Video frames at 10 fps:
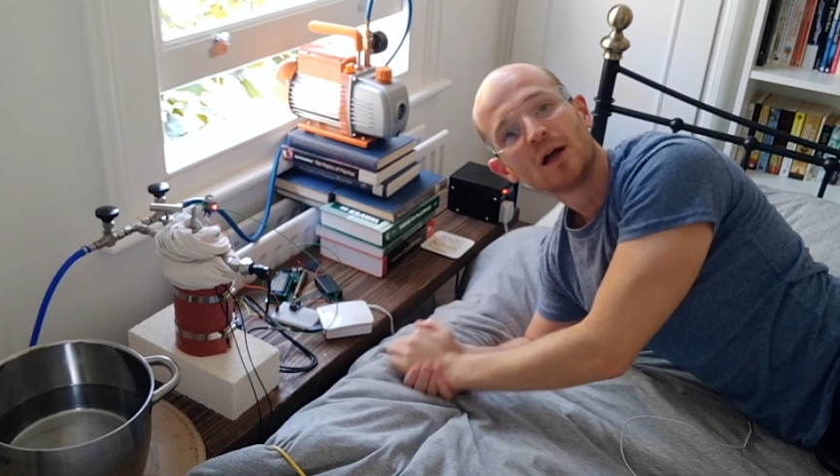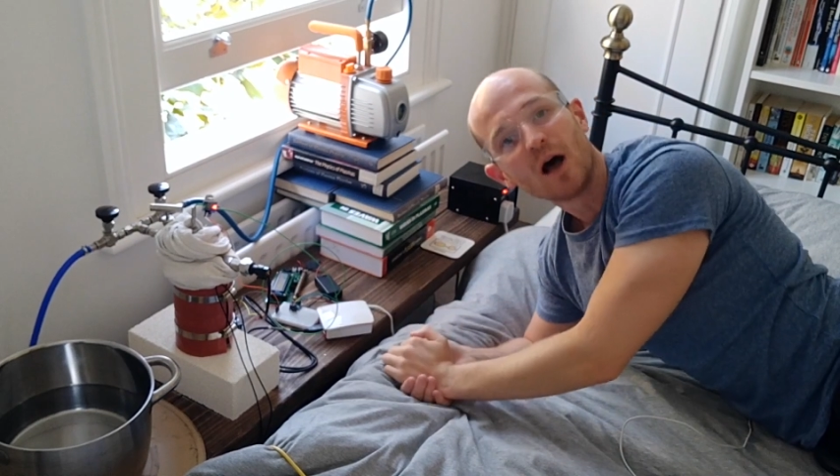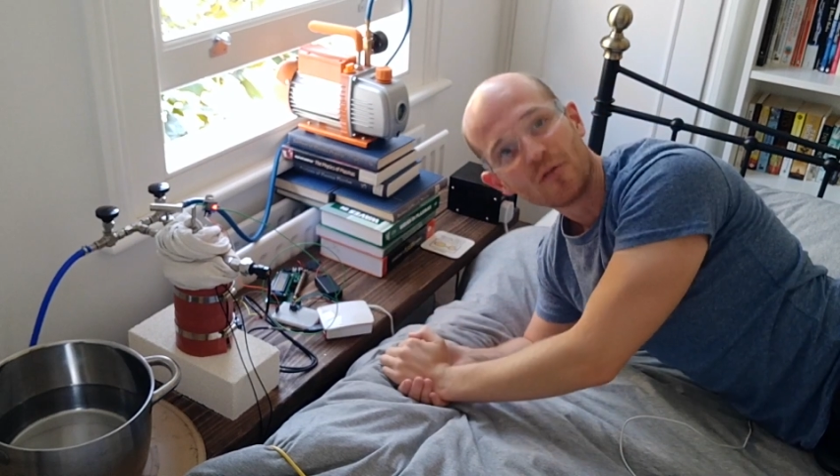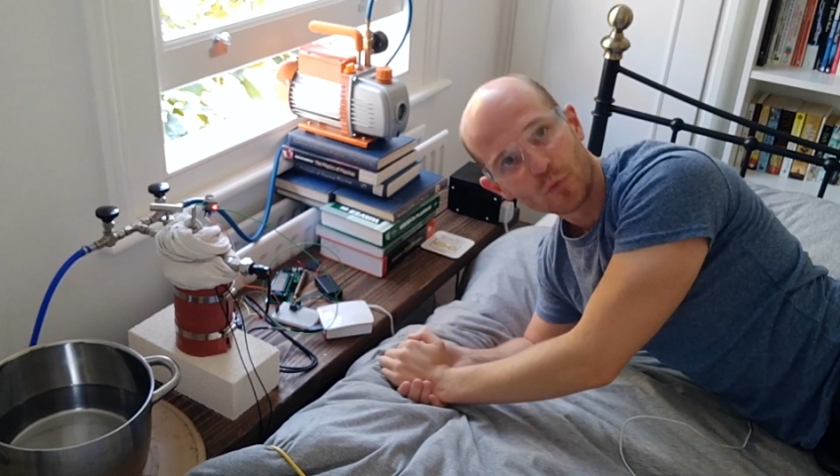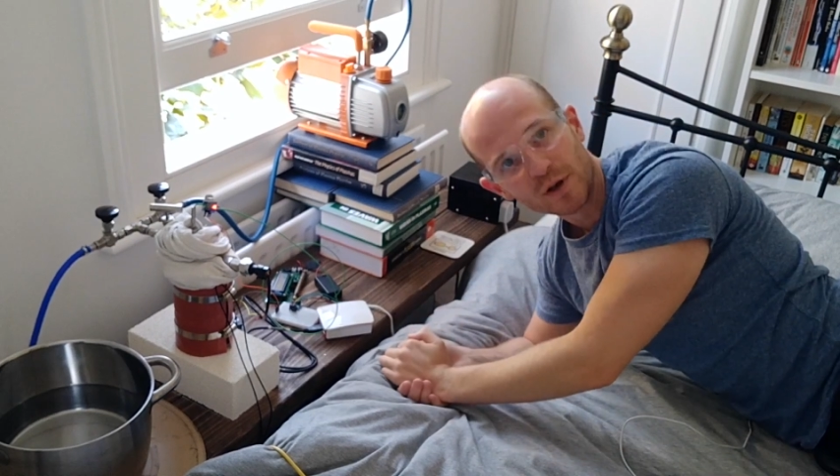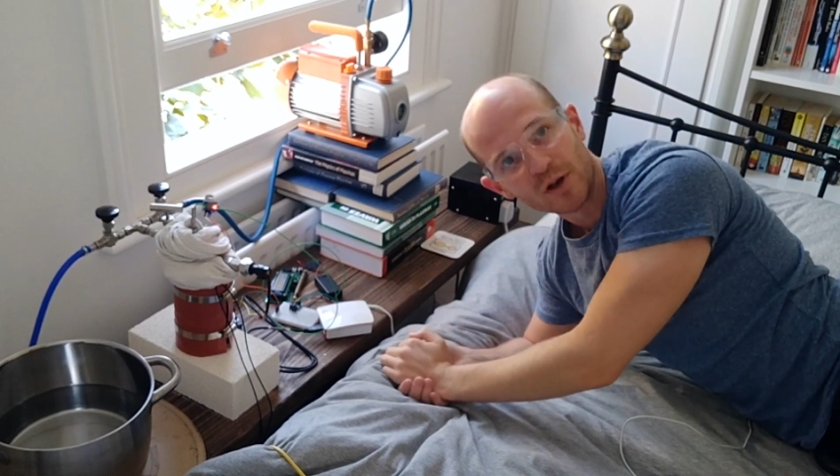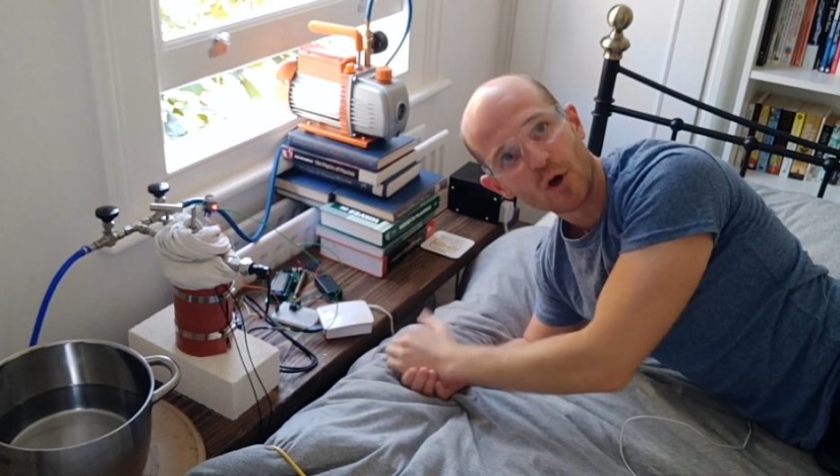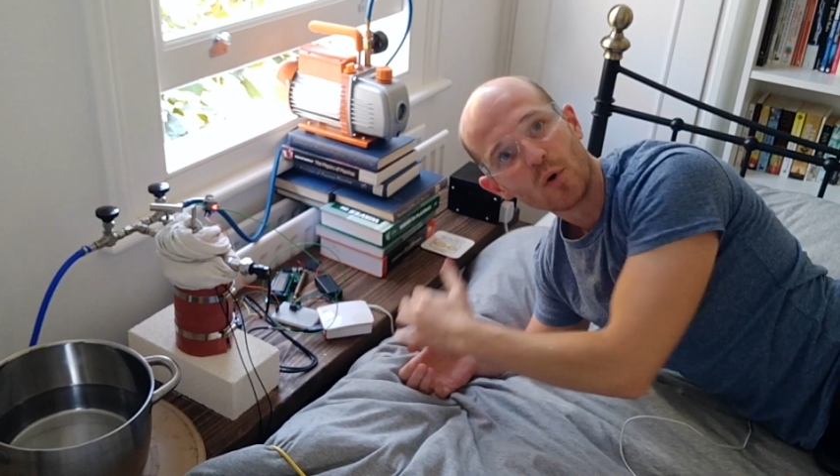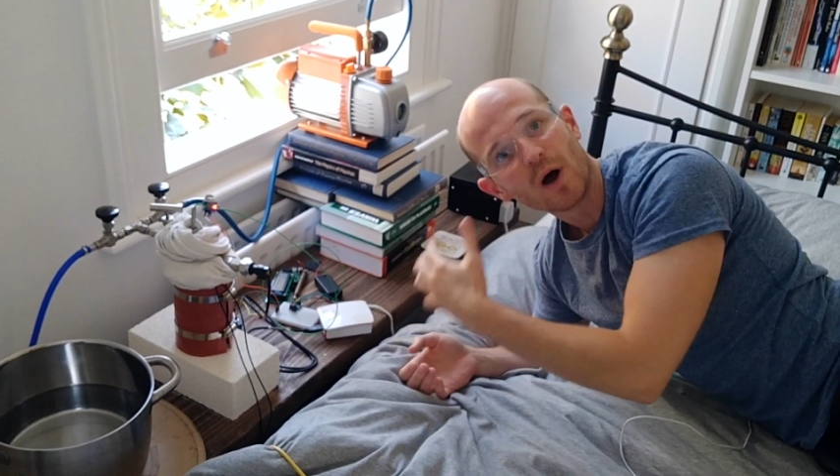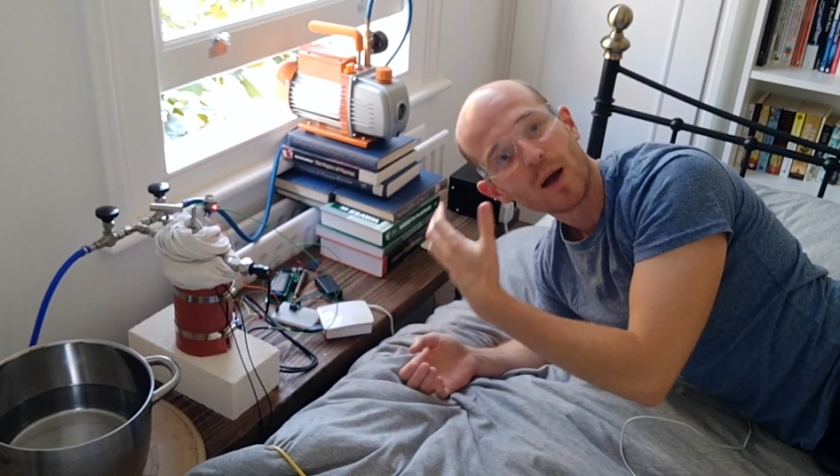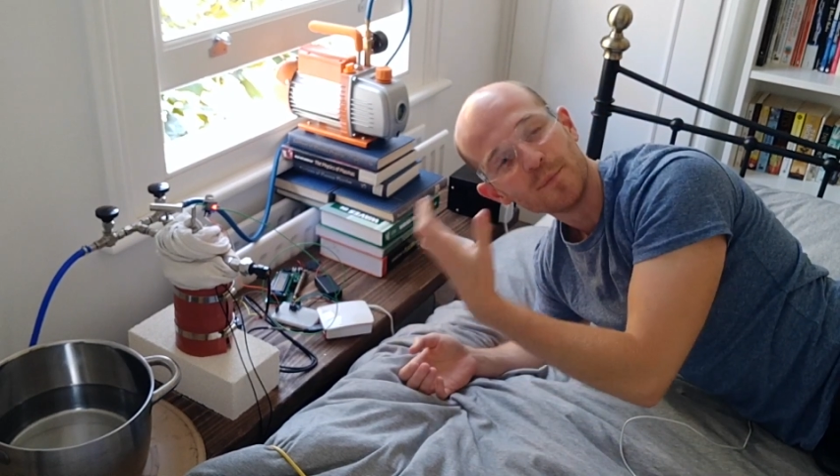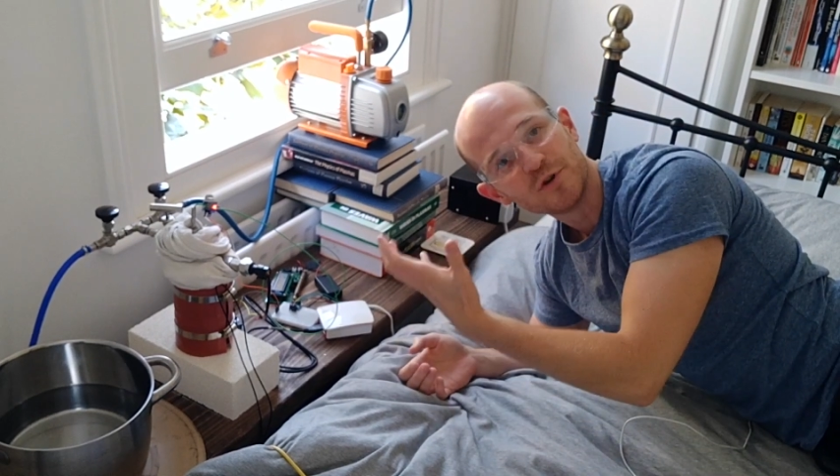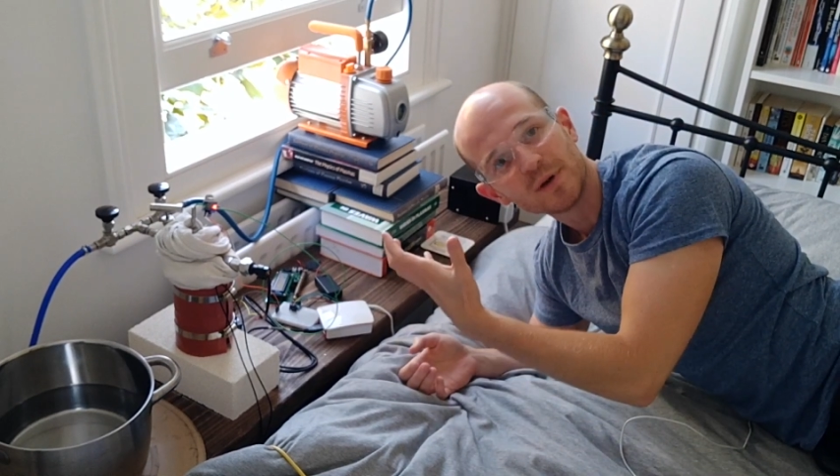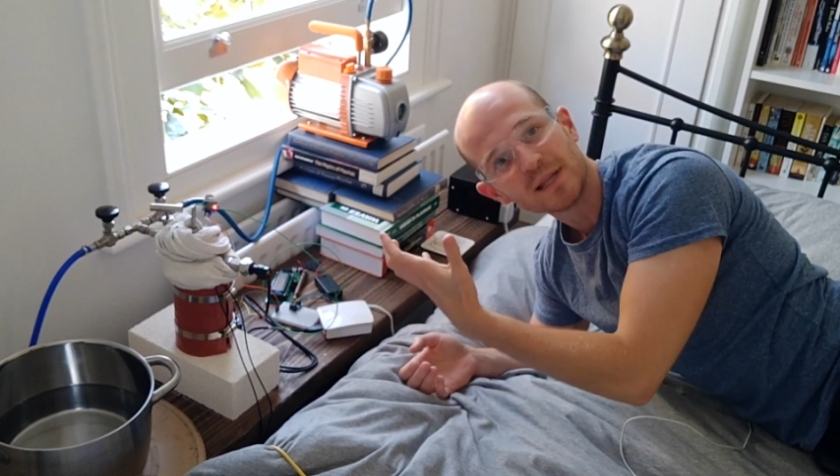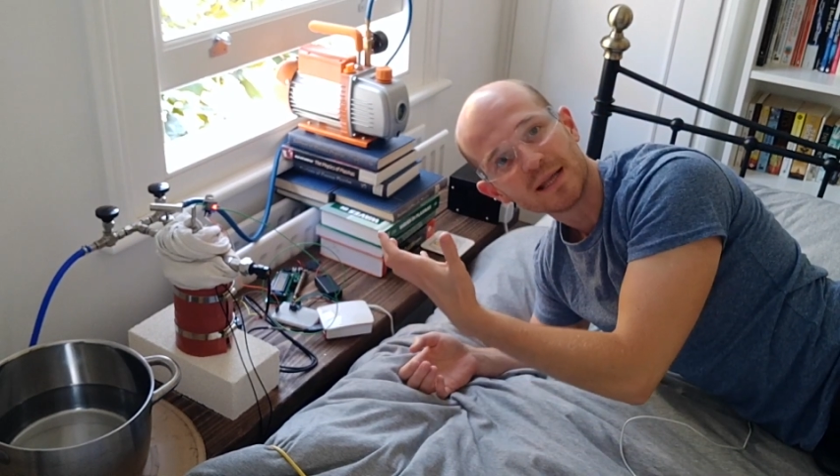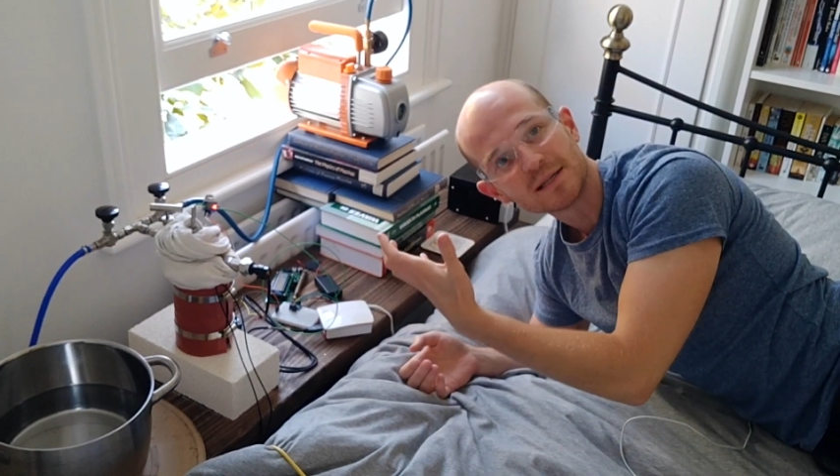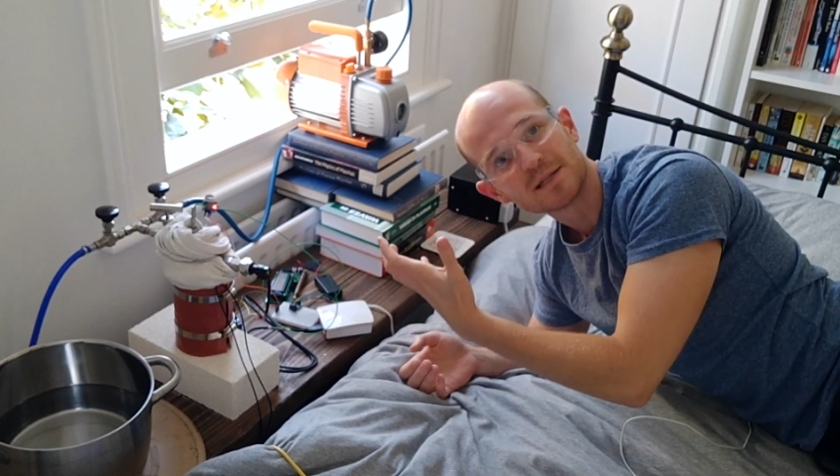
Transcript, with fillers: of the window. I'm doing this